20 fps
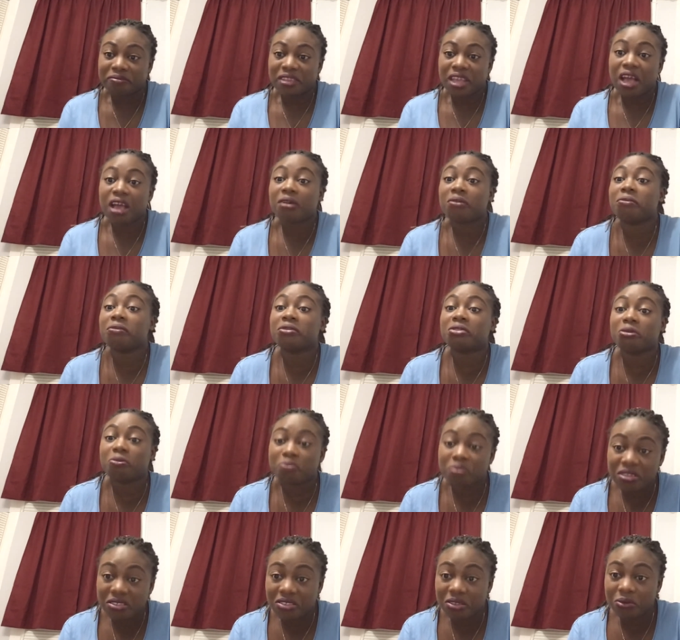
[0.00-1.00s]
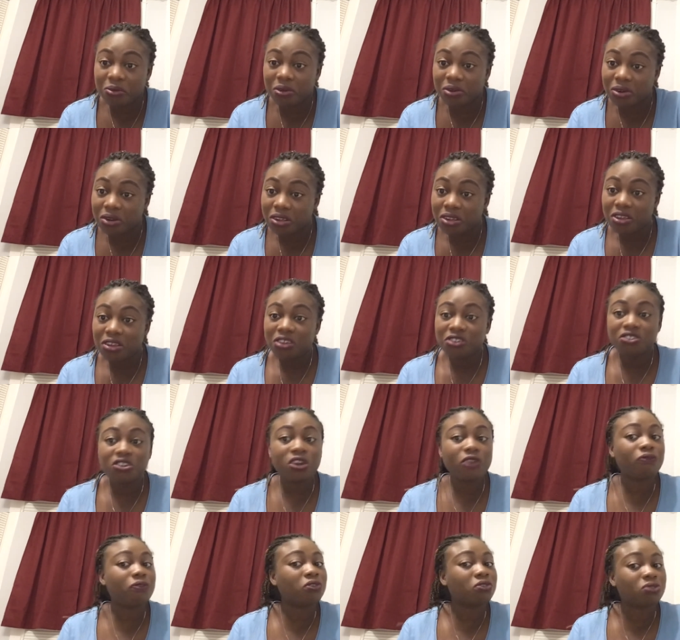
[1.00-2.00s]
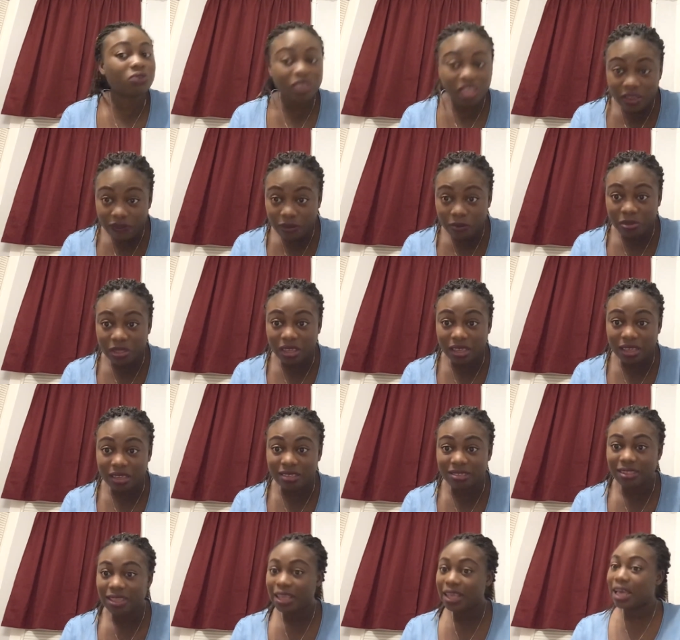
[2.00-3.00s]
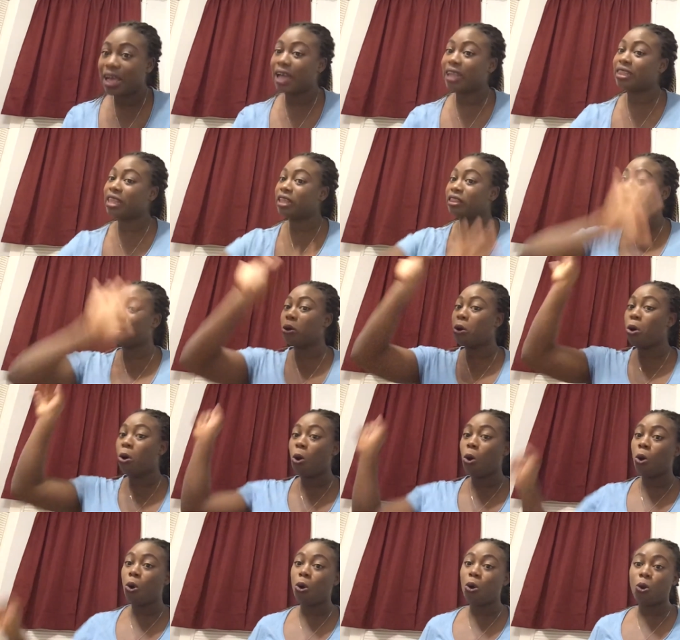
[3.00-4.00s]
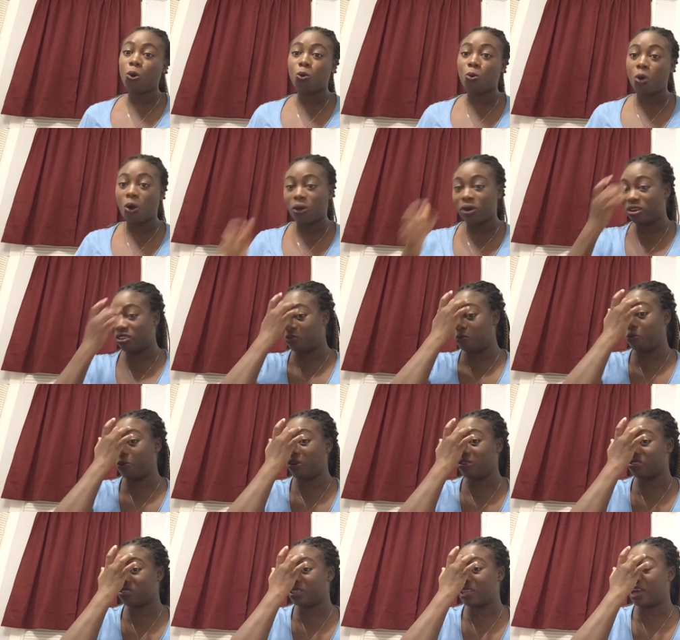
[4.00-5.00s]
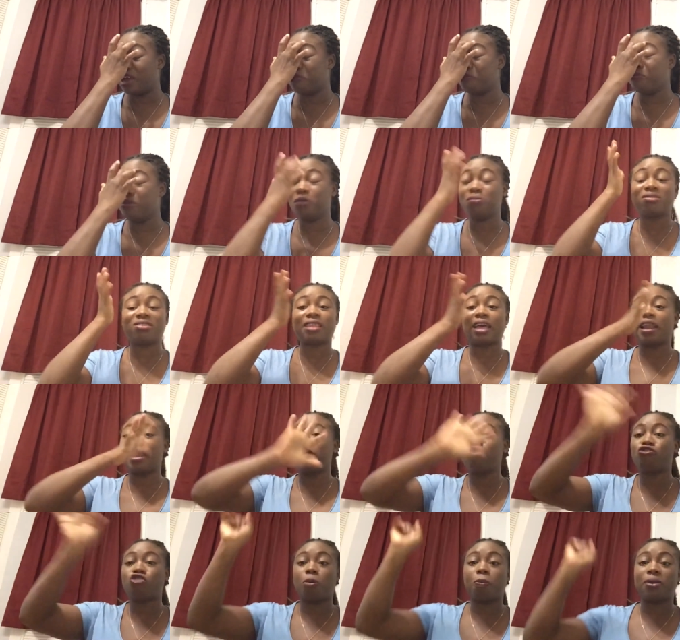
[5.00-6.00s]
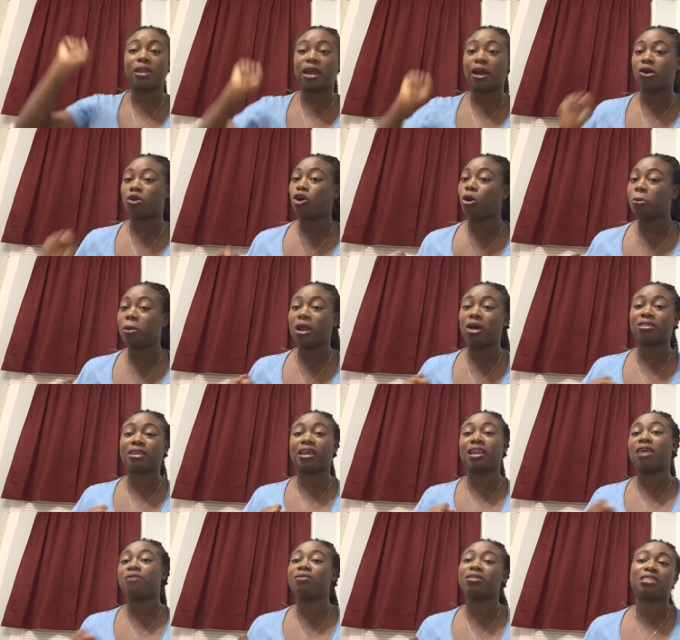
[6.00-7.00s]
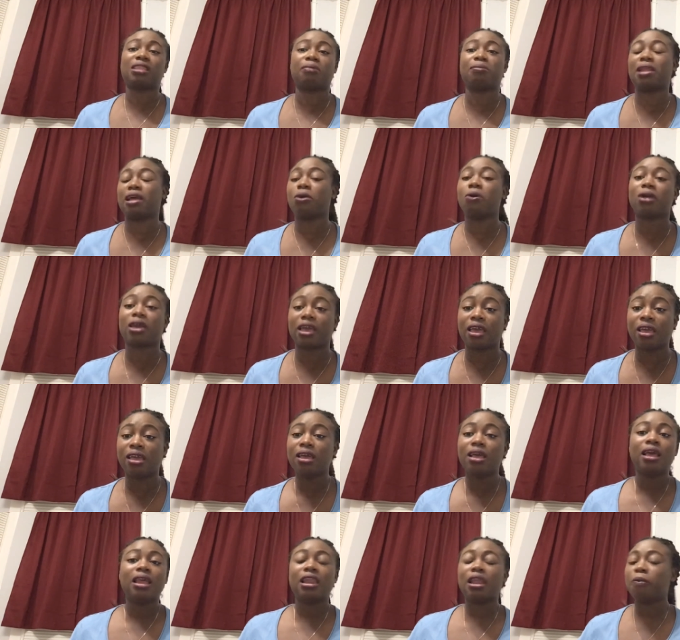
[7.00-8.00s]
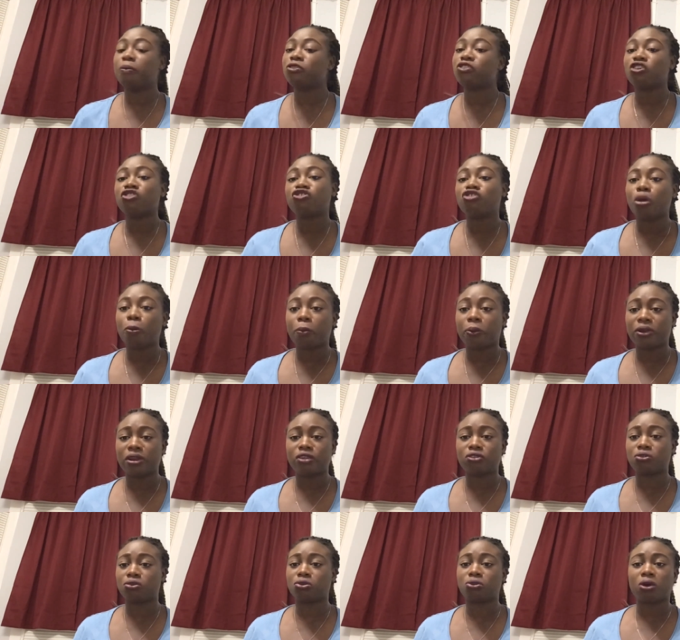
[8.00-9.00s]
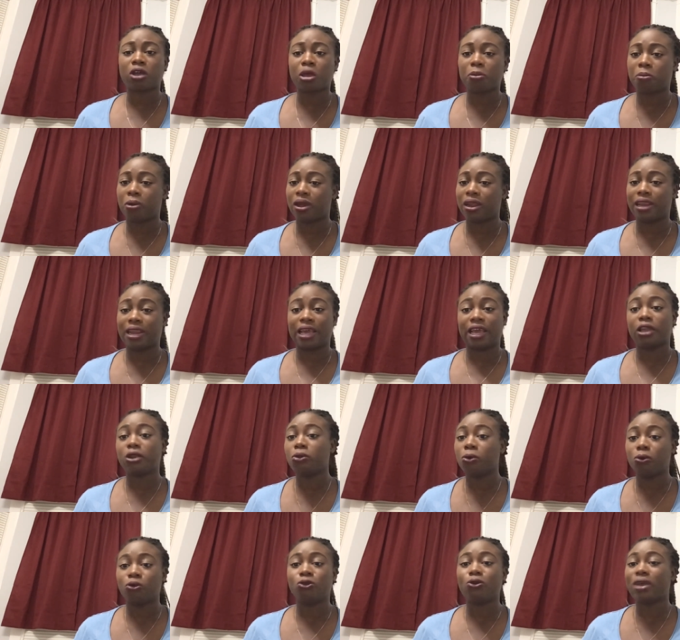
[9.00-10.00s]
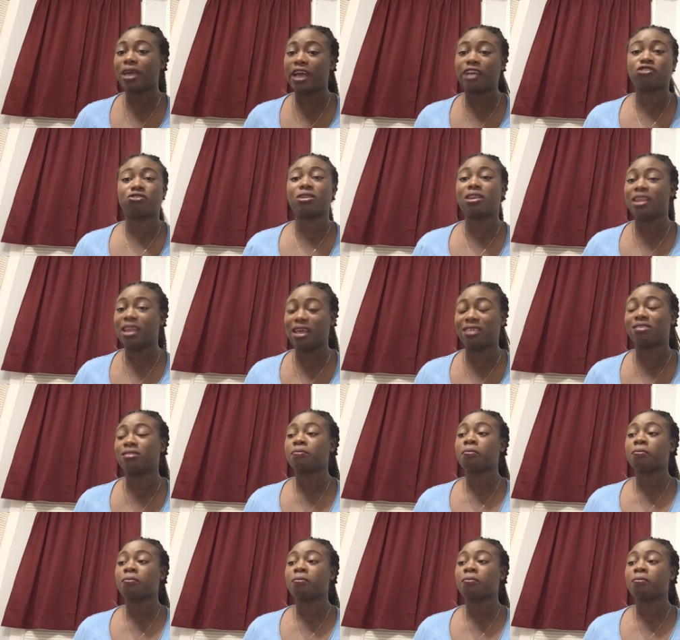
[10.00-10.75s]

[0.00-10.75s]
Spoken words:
How we want to please the world? She refused to give him the kiss, and then the whole world is buzzing. And memes started dropping and coming out and everything. I'm like, okay, let me just jump on this to talk about it. Like, no, you guys should let